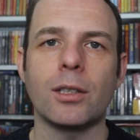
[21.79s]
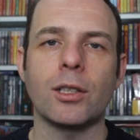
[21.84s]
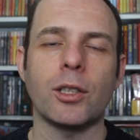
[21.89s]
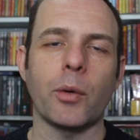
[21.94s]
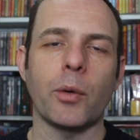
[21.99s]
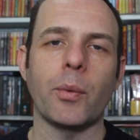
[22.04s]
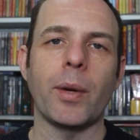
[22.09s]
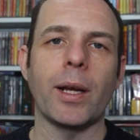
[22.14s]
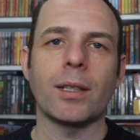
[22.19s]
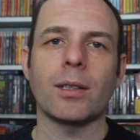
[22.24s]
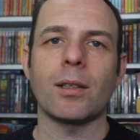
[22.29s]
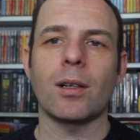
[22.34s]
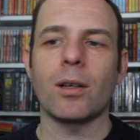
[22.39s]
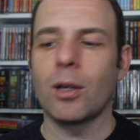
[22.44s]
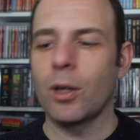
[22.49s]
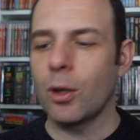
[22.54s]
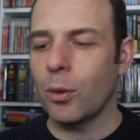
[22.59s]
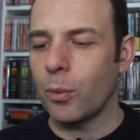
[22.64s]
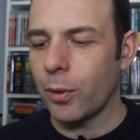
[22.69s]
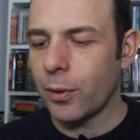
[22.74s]
director
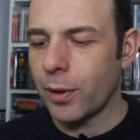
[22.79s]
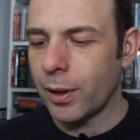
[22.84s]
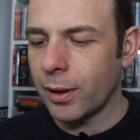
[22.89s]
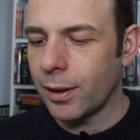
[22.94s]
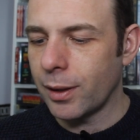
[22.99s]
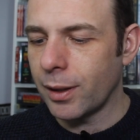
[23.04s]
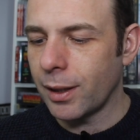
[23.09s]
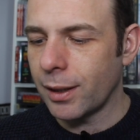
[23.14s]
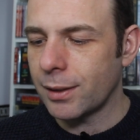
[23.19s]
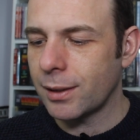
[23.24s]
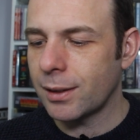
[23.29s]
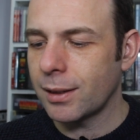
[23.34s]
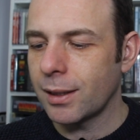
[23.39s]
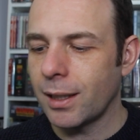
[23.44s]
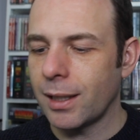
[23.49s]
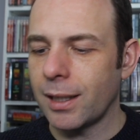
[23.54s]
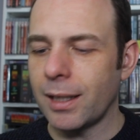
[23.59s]
within this